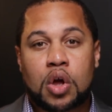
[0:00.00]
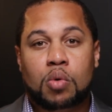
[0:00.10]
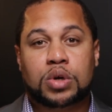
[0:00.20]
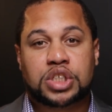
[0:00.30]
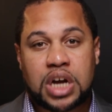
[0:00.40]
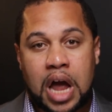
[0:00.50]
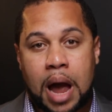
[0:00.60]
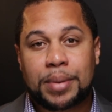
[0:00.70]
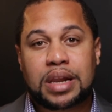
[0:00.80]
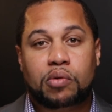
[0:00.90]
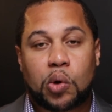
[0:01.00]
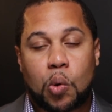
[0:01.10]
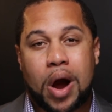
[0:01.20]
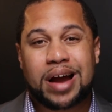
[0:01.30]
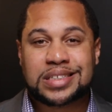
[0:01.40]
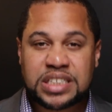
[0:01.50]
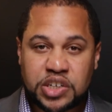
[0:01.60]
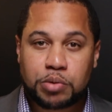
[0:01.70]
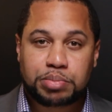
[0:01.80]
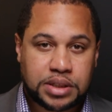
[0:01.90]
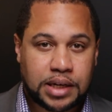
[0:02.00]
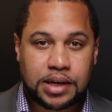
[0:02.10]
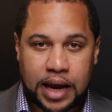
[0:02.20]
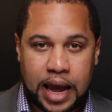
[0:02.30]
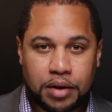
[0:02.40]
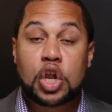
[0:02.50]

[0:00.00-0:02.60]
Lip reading: which commonly require 0% down.